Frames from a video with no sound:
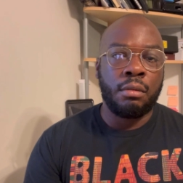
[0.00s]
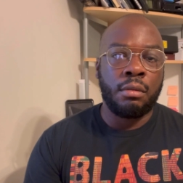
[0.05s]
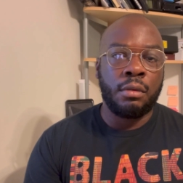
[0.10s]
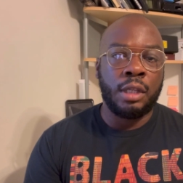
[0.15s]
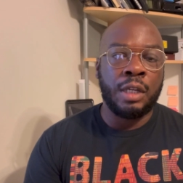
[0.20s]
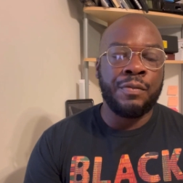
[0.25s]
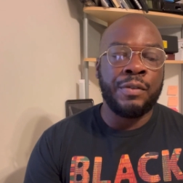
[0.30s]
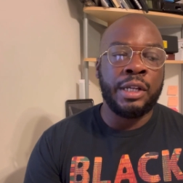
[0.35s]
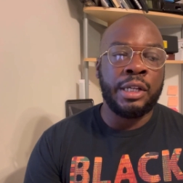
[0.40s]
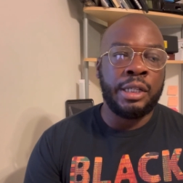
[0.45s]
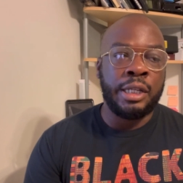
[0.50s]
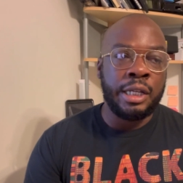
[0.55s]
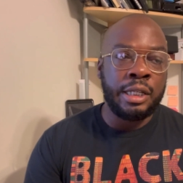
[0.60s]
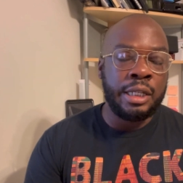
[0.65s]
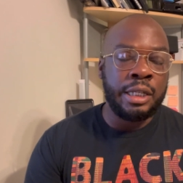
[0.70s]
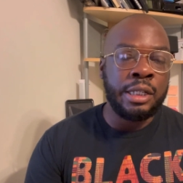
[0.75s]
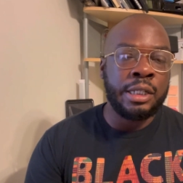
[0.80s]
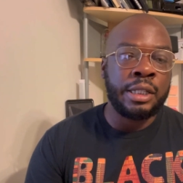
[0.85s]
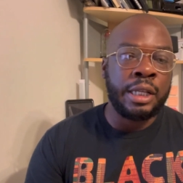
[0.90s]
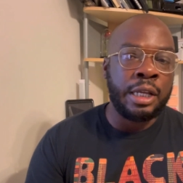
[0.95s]
If they did
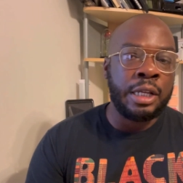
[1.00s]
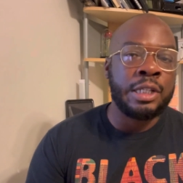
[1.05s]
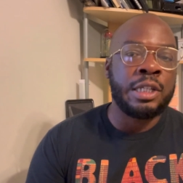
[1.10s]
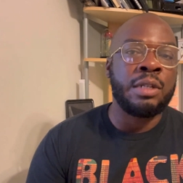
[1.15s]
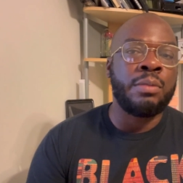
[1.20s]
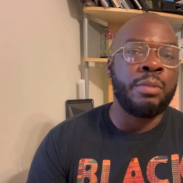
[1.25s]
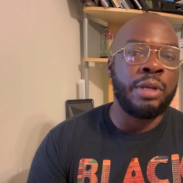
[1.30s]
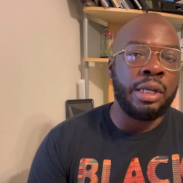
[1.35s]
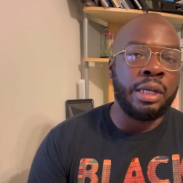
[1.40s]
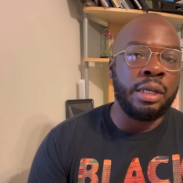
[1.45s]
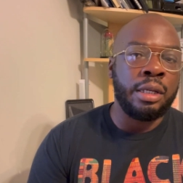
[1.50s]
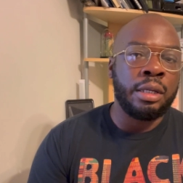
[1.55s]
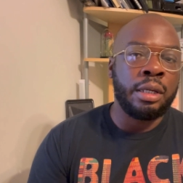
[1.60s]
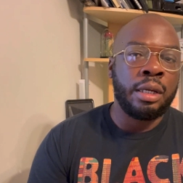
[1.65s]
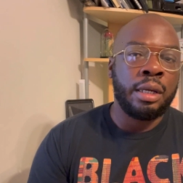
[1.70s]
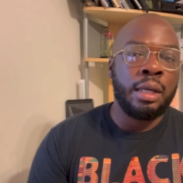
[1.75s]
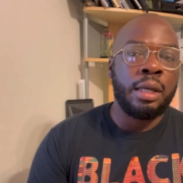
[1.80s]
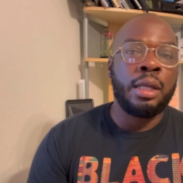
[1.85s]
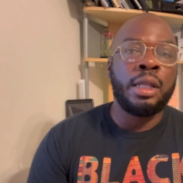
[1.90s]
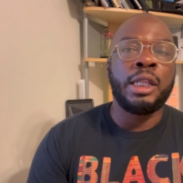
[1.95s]
these things to me,
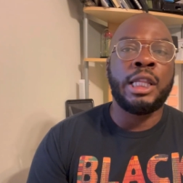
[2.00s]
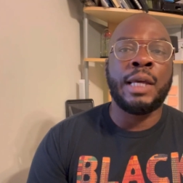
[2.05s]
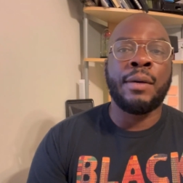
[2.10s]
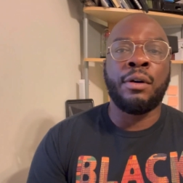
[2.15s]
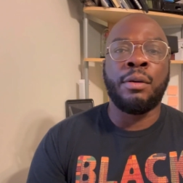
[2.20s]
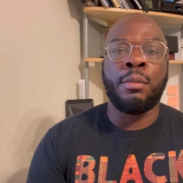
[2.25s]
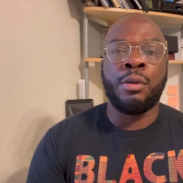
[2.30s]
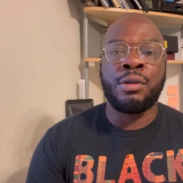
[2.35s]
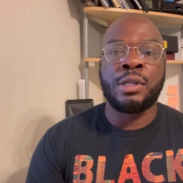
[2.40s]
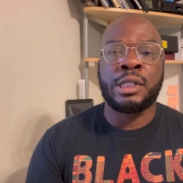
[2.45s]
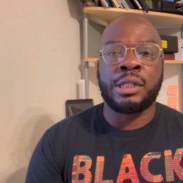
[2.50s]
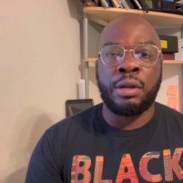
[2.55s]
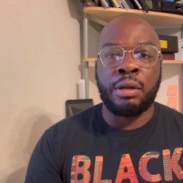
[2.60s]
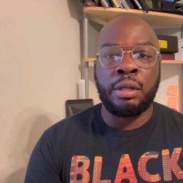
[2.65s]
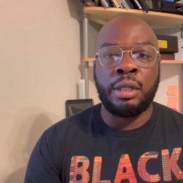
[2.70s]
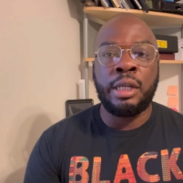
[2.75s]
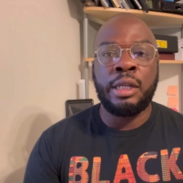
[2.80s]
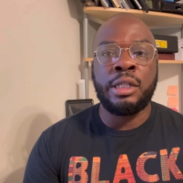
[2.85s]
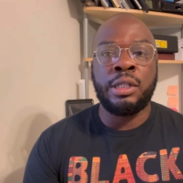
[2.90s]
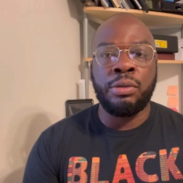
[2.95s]
they will most
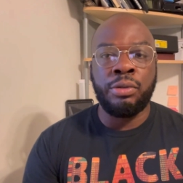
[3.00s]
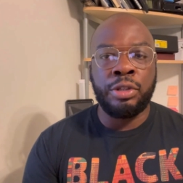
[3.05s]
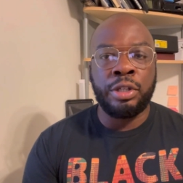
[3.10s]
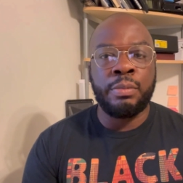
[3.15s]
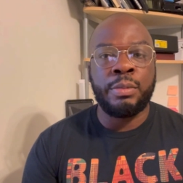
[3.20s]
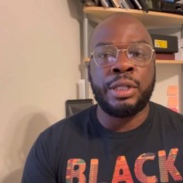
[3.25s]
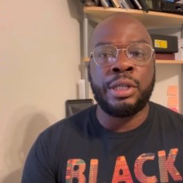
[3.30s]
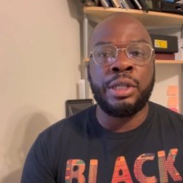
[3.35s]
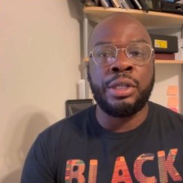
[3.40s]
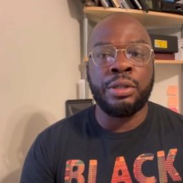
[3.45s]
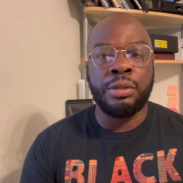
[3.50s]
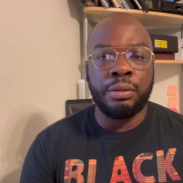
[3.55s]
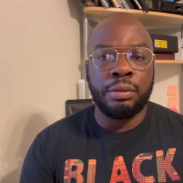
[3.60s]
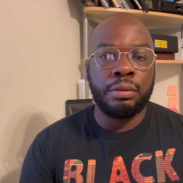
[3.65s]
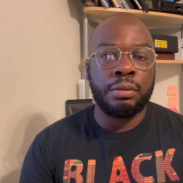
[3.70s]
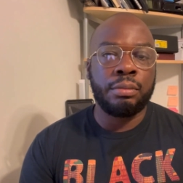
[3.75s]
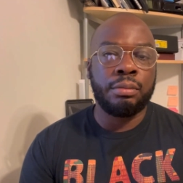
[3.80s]
certainly do them to you.